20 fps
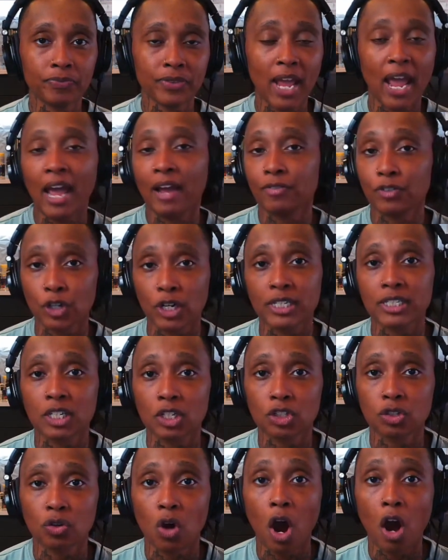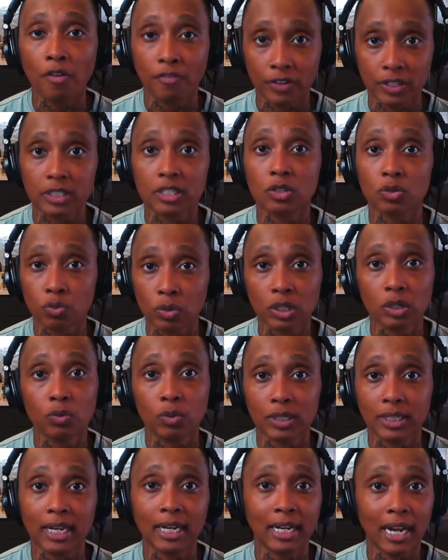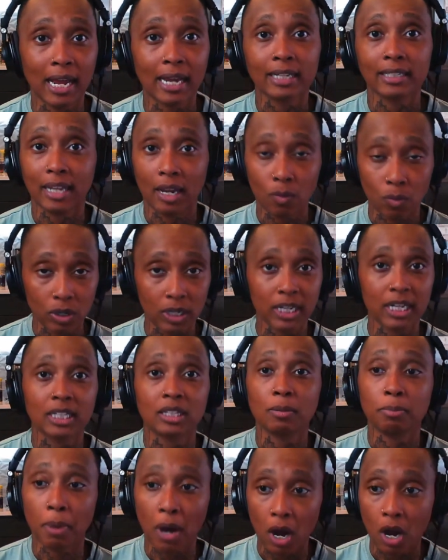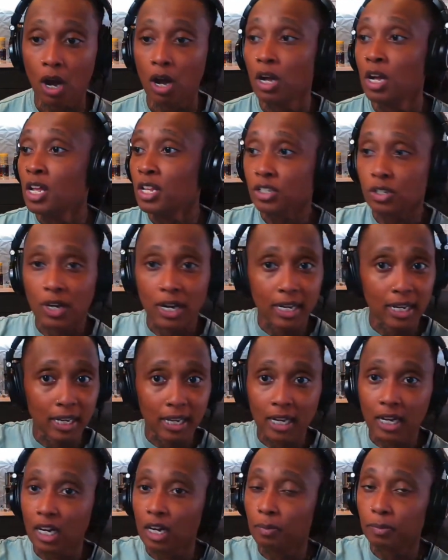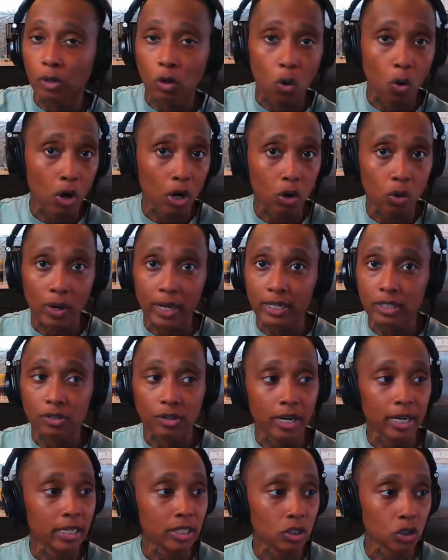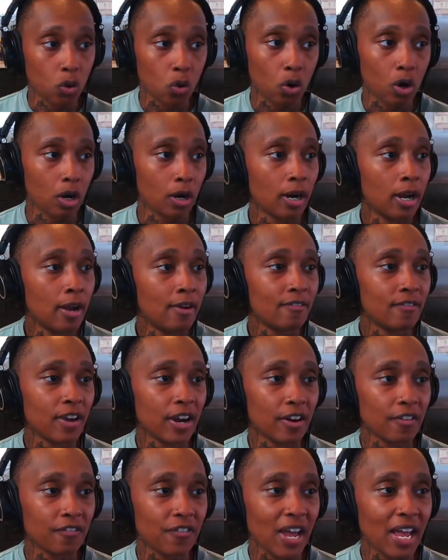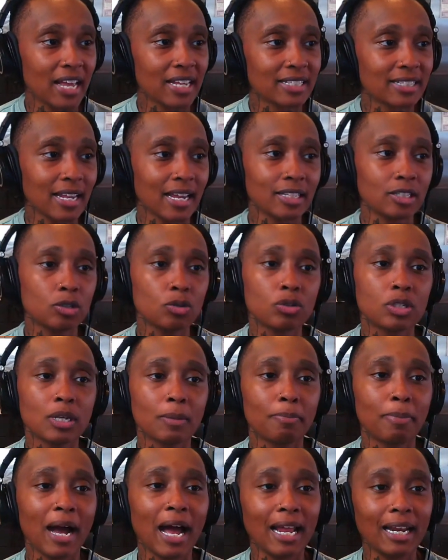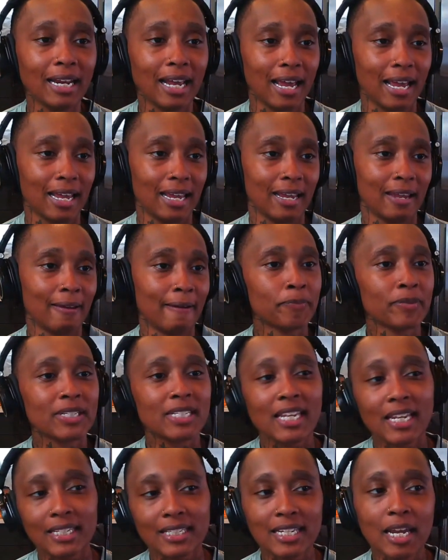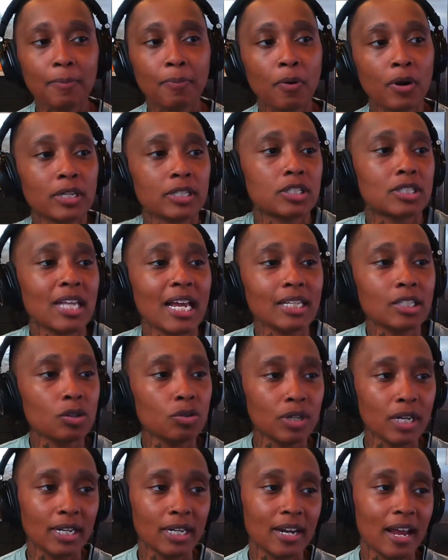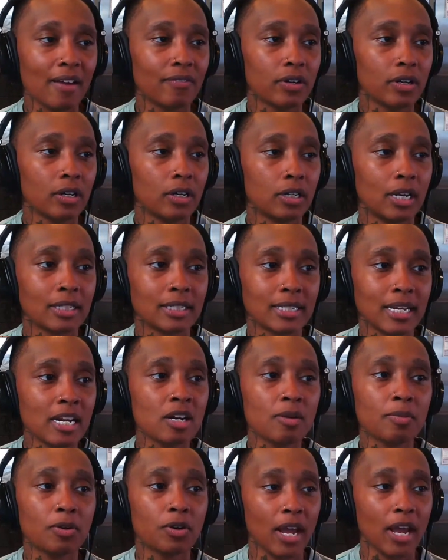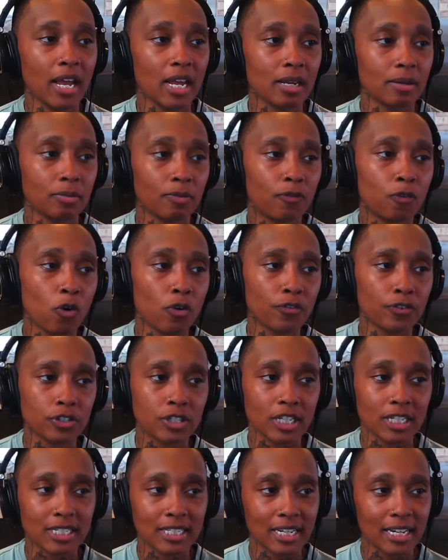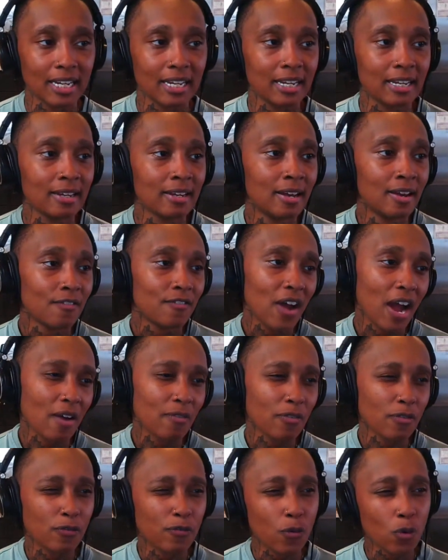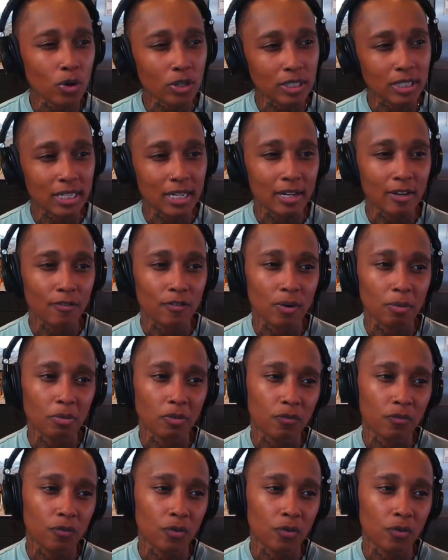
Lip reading: have transitional offense is really what they like. They want to get the ball so they can get it up the court quick so they can score very fast. Satou Sabally, 16 points. Satou didn't have a terrible game. 4 for 16, 5 for 14 from